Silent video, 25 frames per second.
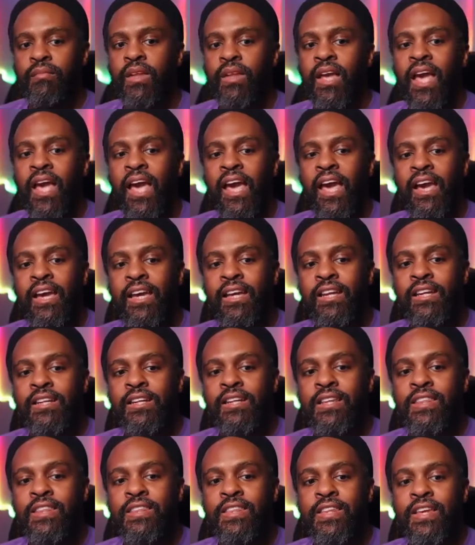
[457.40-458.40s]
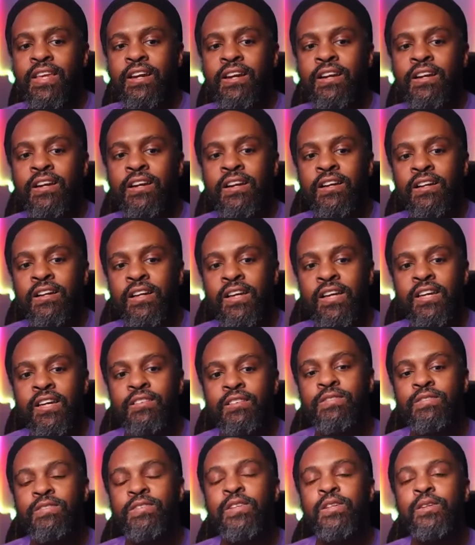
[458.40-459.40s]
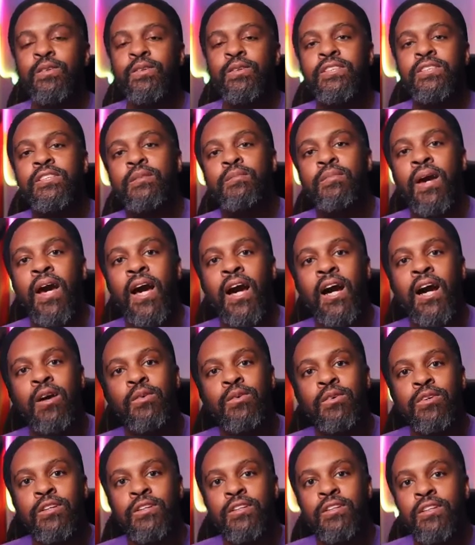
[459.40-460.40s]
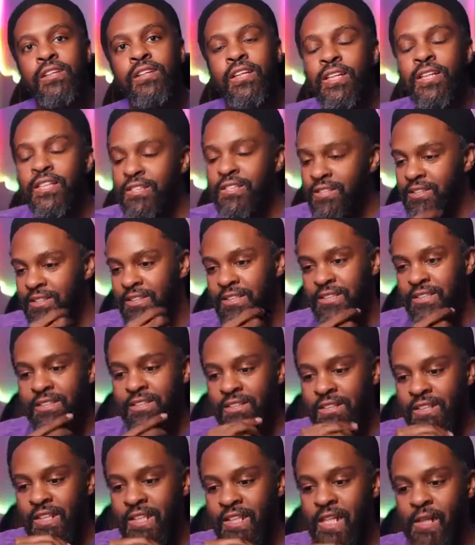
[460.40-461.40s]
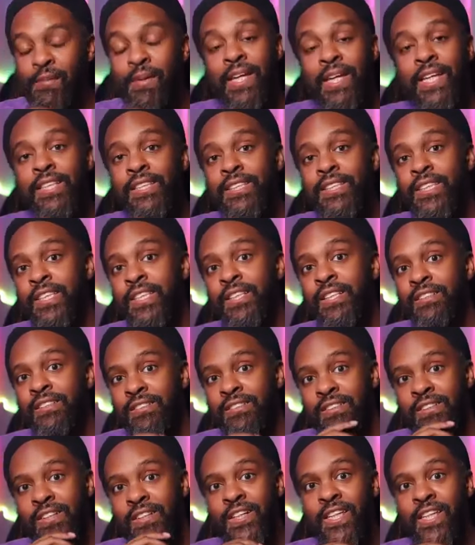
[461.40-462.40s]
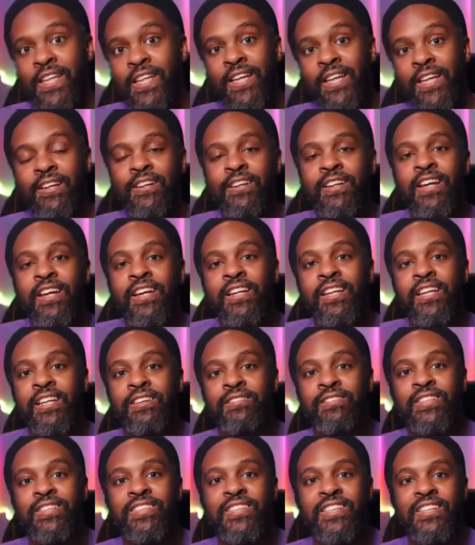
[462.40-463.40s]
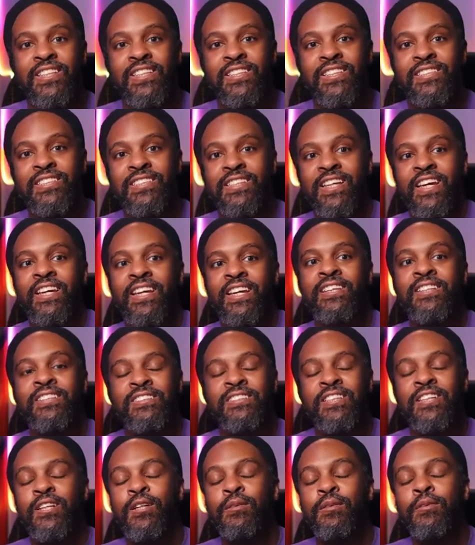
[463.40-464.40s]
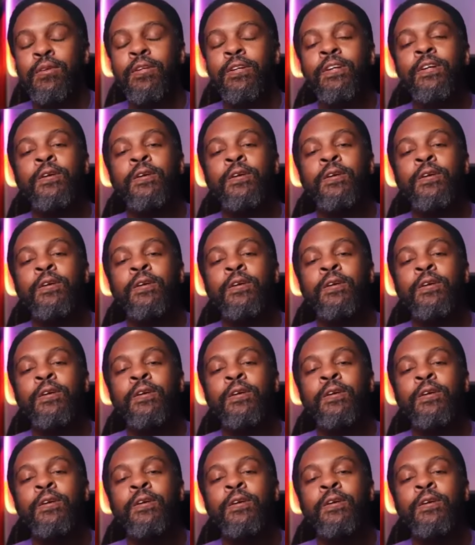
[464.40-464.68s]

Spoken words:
and their influence and power is amazing on the internet, even to this day, Zuckerberg.